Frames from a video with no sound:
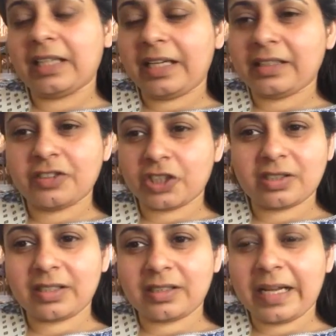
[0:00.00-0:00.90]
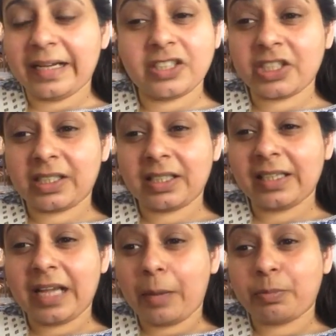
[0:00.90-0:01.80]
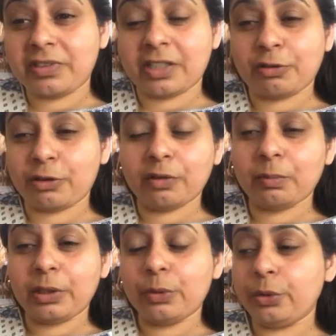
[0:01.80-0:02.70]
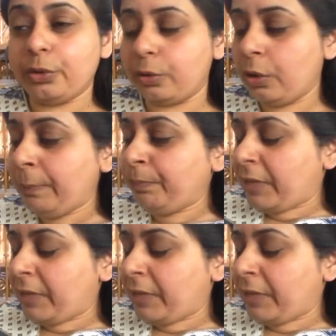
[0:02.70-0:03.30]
like just it energetically happens out of the blue.